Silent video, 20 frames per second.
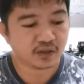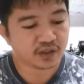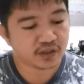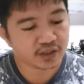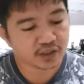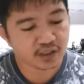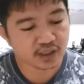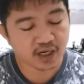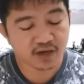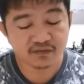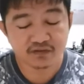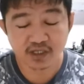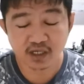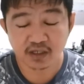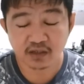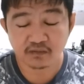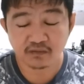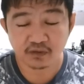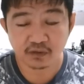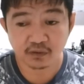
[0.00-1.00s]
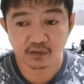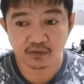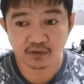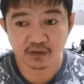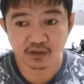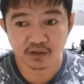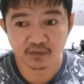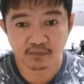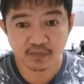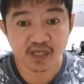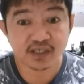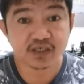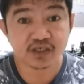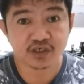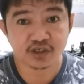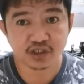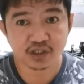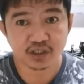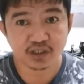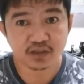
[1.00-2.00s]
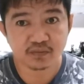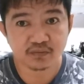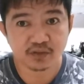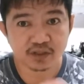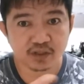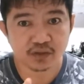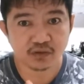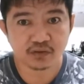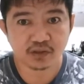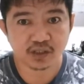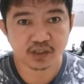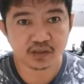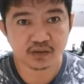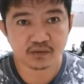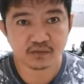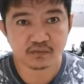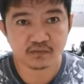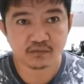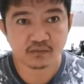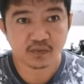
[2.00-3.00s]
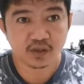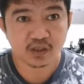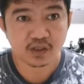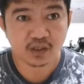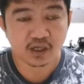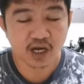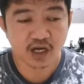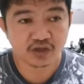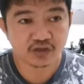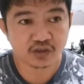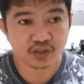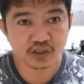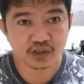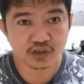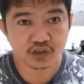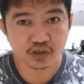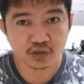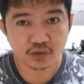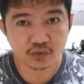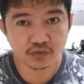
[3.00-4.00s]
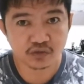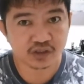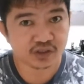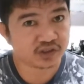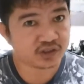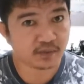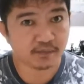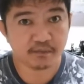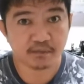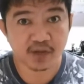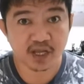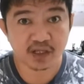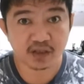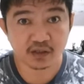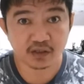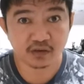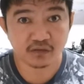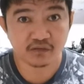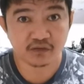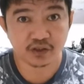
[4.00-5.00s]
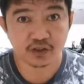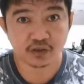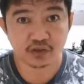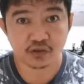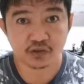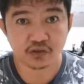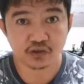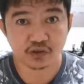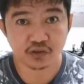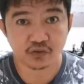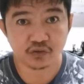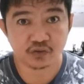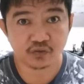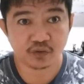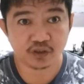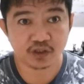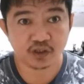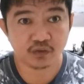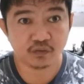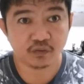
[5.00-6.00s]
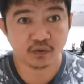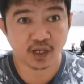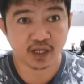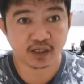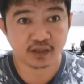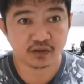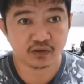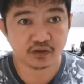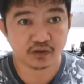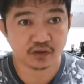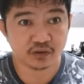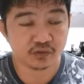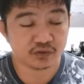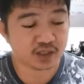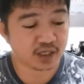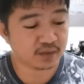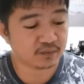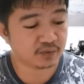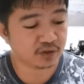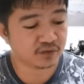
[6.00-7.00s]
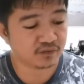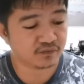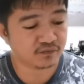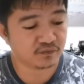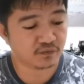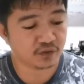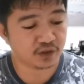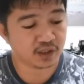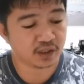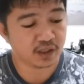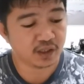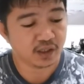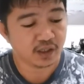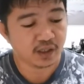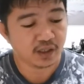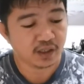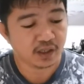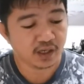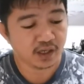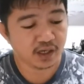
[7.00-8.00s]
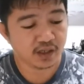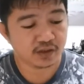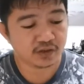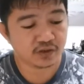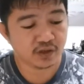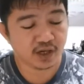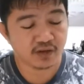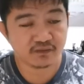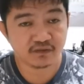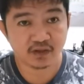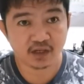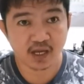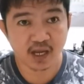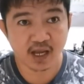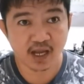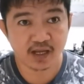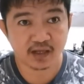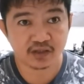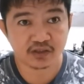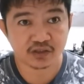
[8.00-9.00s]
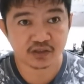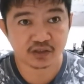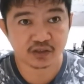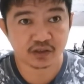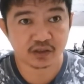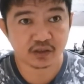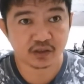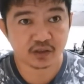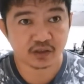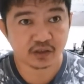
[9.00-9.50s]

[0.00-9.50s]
currently I've set for messages, but you can actually choose. There's a menu for you to choose what you'd like to use that button for. And you have the answer